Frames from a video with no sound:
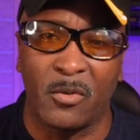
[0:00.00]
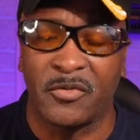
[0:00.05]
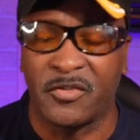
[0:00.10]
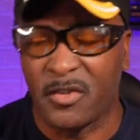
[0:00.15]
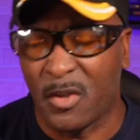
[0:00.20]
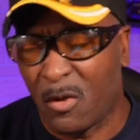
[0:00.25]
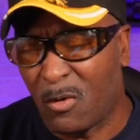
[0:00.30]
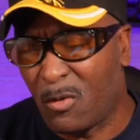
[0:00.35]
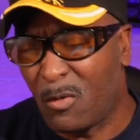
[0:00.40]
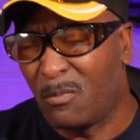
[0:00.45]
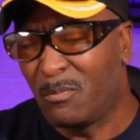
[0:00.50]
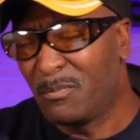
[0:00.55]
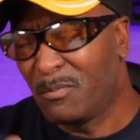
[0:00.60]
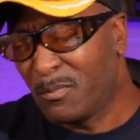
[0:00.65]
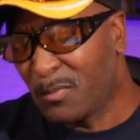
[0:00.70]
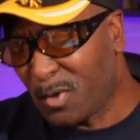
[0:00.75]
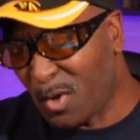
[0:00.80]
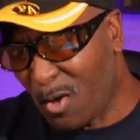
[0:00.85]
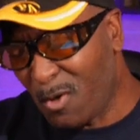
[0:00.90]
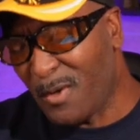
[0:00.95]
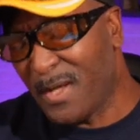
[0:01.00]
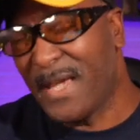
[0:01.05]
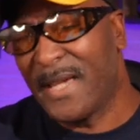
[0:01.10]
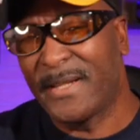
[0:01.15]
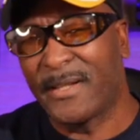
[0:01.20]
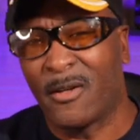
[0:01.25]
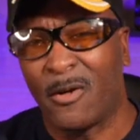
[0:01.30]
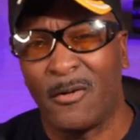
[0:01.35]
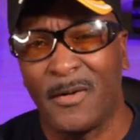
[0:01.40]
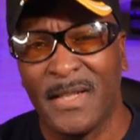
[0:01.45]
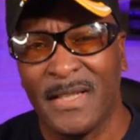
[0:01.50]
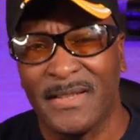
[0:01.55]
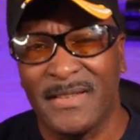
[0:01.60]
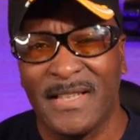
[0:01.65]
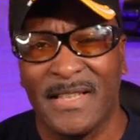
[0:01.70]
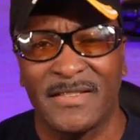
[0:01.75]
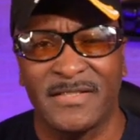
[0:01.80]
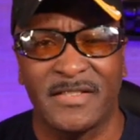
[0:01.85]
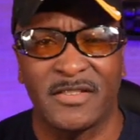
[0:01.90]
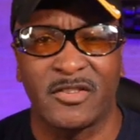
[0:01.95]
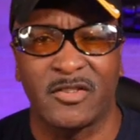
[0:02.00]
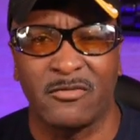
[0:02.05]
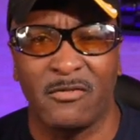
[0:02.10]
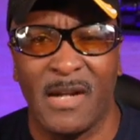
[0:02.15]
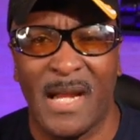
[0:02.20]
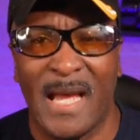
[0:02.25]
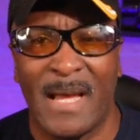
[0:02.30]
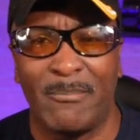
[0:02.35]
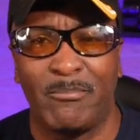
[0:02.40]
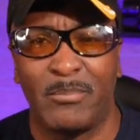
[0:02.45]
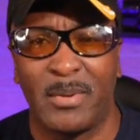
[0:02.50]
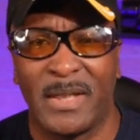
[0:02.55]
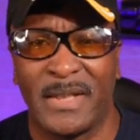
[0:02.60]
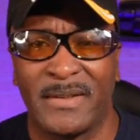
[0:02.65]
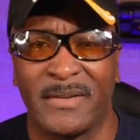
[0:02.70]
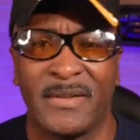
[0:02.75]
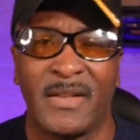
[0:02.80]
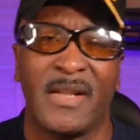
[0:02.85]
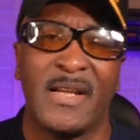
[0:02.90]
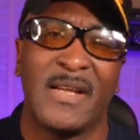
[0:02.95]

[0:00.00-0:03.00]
So go ahead and hit that subscribe button